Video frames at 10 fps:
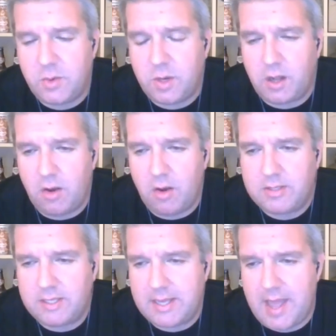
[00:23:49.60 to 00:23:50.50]
two
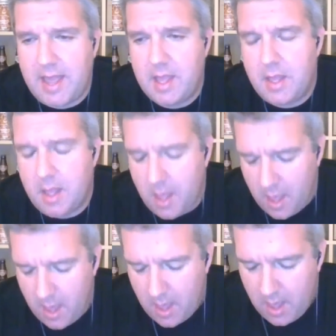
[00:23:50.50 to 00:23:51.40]
o'clock today.
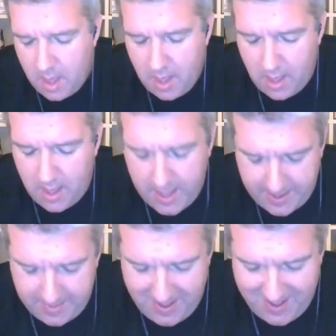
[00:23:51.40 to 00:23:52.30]

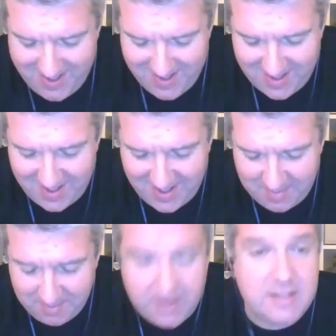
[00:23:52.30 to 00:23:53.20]
Um,
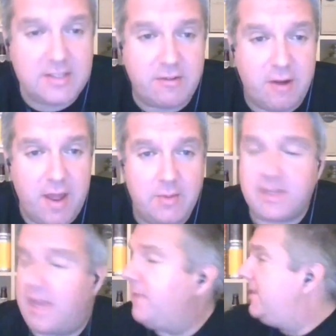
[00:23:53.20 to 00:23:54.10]
um, but it's it
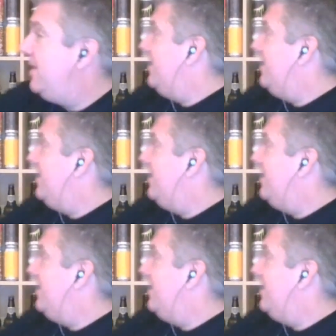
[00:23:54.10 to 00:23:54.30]
was it was